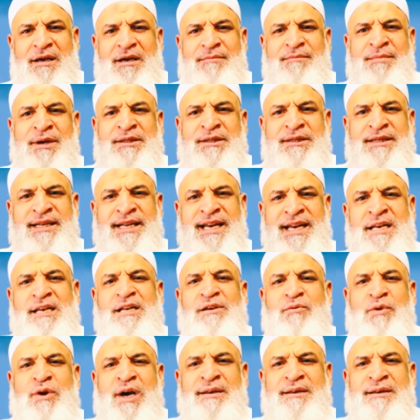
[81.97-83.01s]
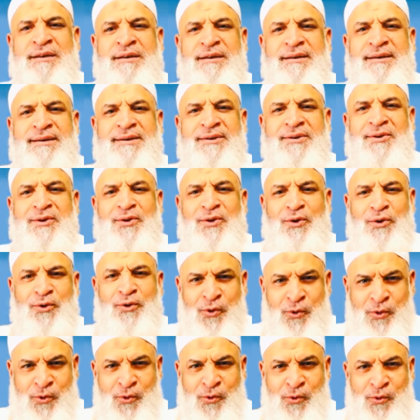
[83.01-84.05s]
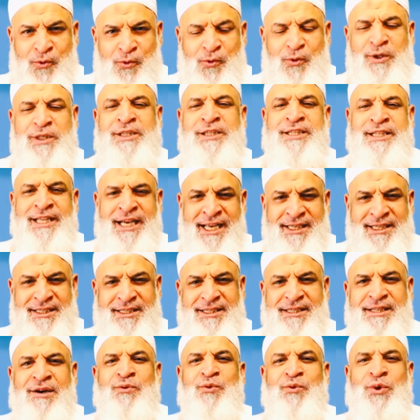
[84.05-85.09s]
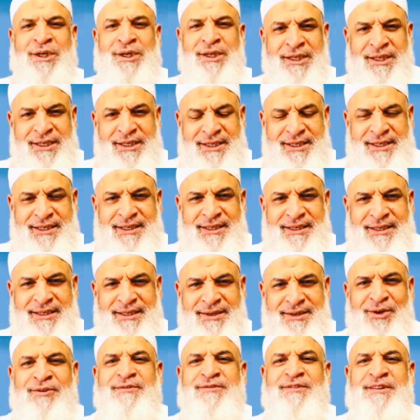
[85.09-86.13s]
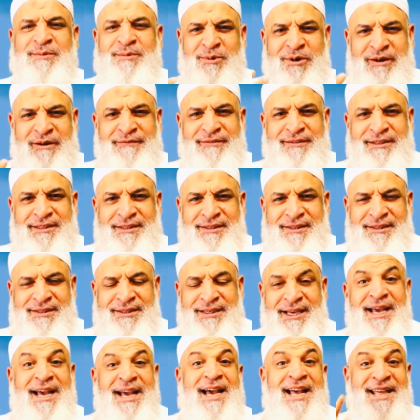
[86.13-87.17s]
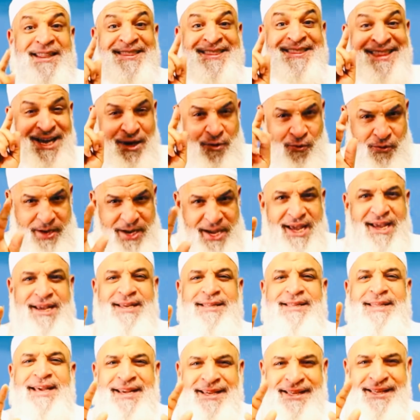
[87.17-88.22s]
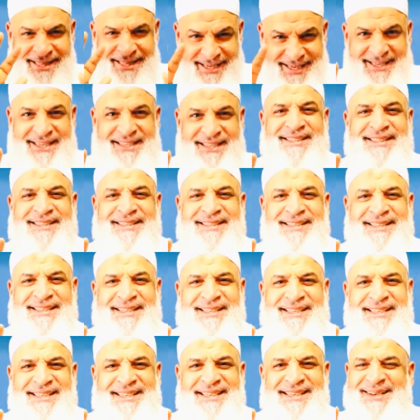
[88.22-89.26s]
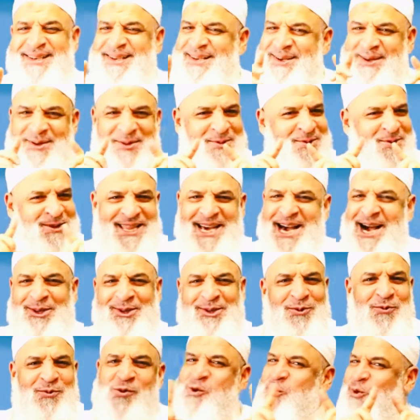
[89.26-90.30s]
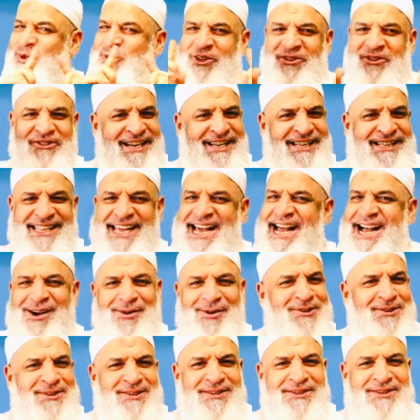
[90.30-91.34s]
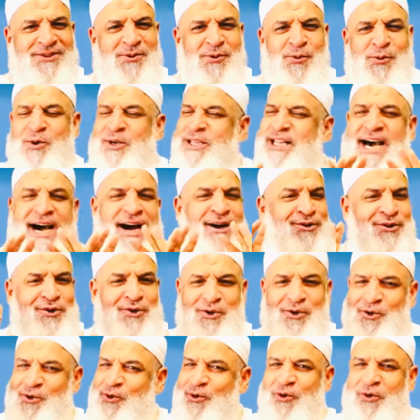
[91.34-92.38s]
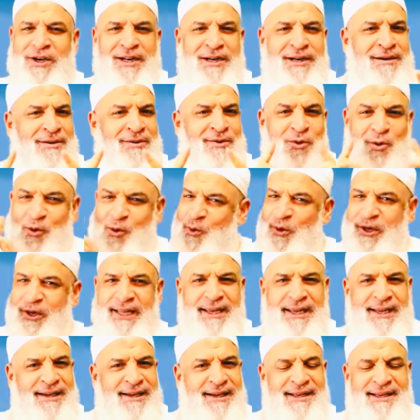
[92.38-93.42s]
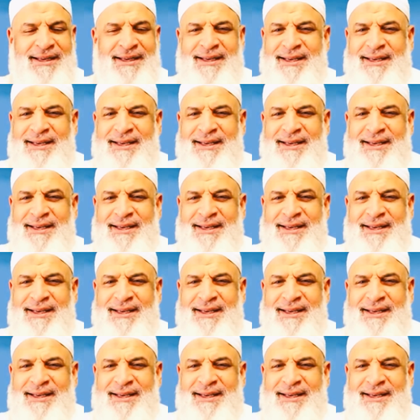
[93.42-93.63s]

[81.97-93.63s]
But anyone who does the work of the prophets the way they did it, without watering down, without sugar coating,